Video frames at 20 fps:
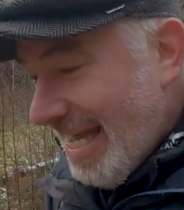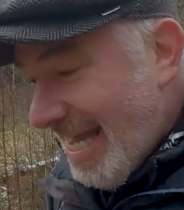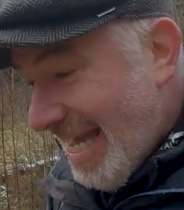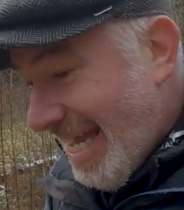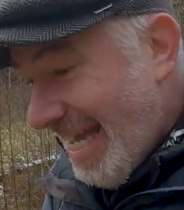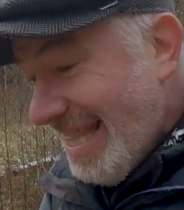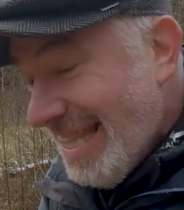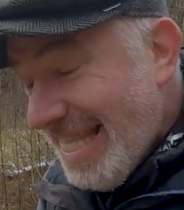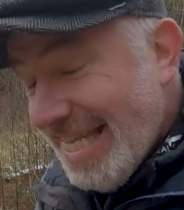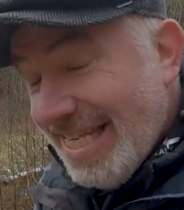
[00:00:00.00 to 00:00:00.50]

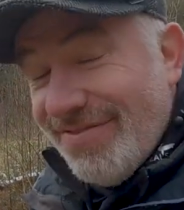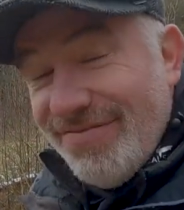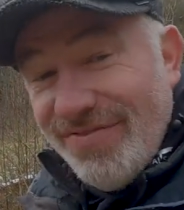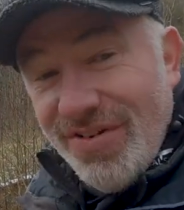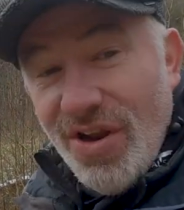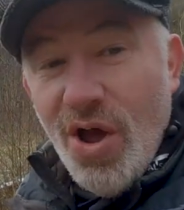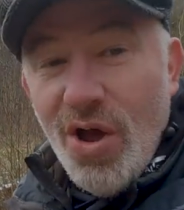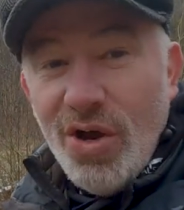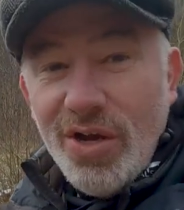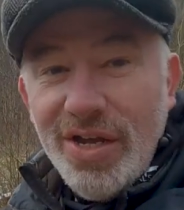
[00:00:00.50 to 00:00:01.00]
In this
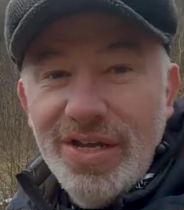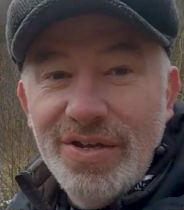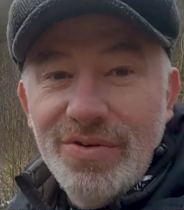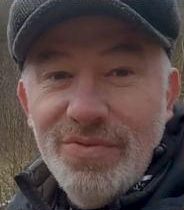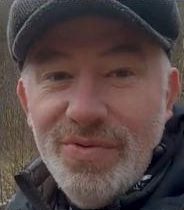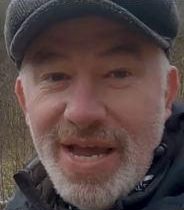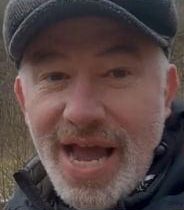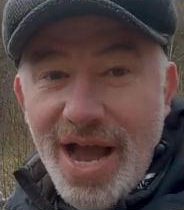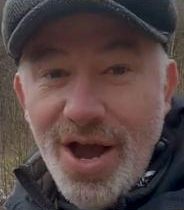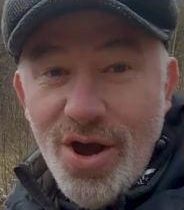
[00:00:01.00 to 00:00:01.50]
vlog
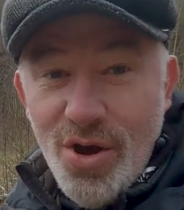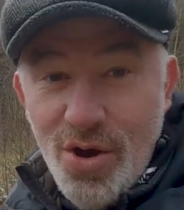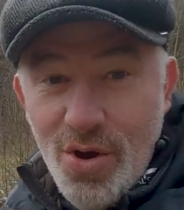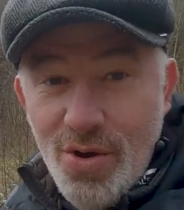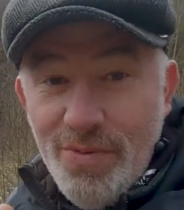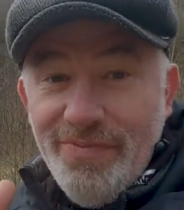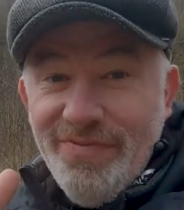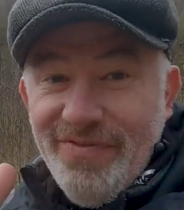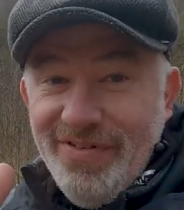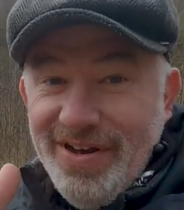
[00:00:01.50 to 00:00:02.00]
we are
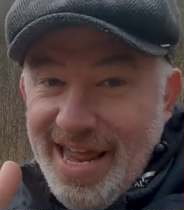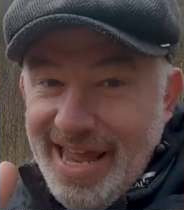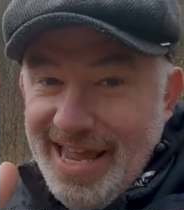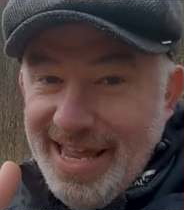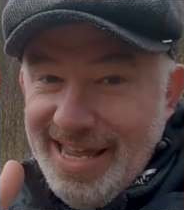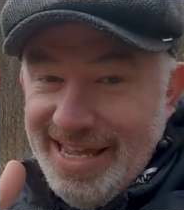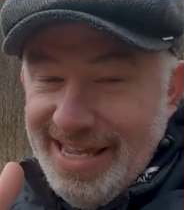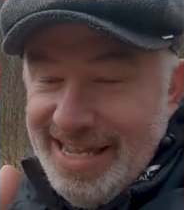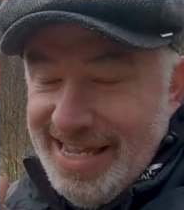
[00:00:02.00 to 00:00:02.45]
hopefully